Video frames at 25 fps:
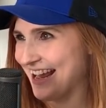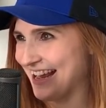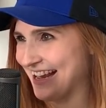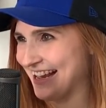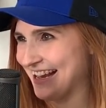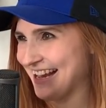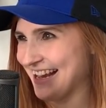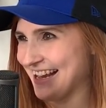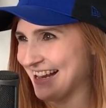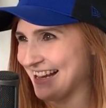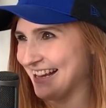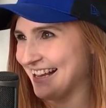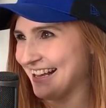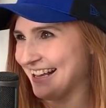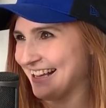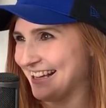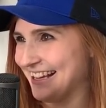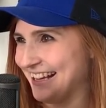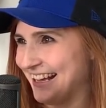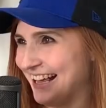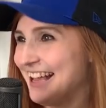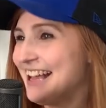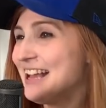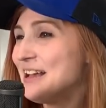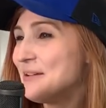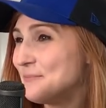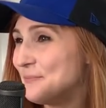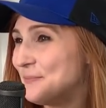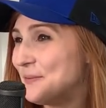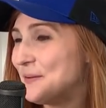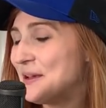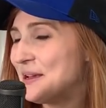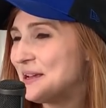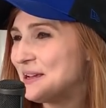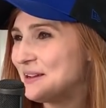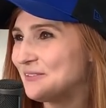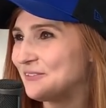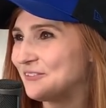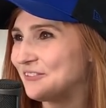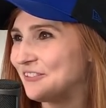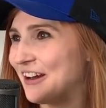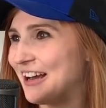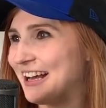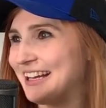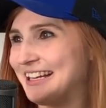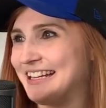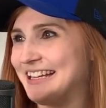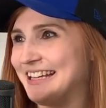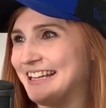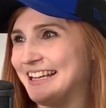Yeah, be ready with that. Be
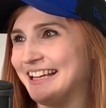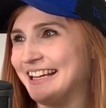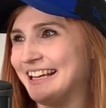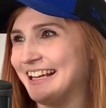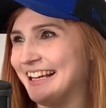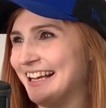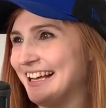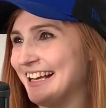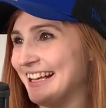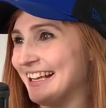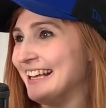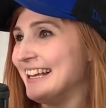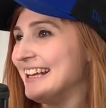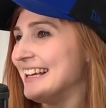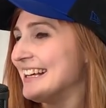ready. Yeah.